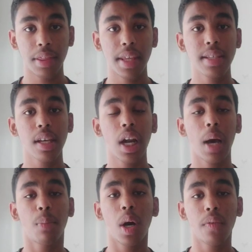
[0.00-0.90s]
These are
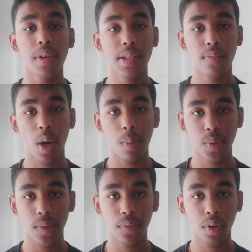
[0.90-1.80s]
amorphous forms
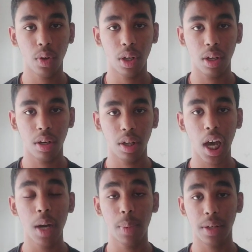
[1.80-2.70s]
of
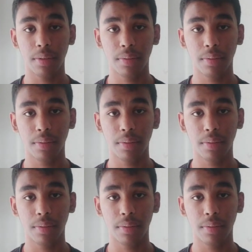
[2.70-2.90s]
carbon.